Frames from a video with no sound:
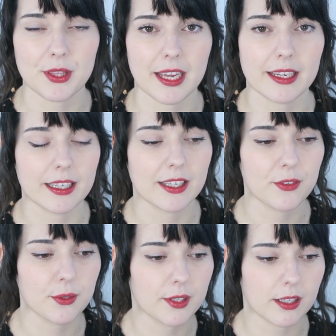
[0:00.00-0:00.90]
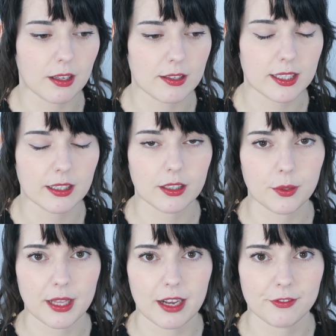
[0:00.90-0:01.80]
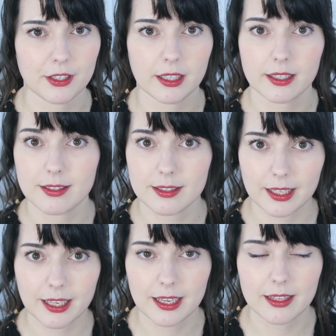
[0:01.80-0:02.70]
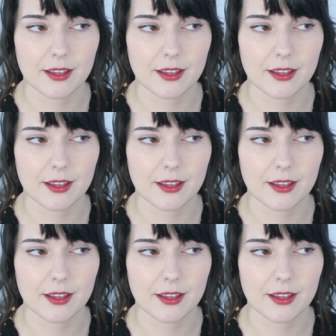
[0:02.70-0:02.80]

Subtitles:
They give you the glossy look without feeling sticky.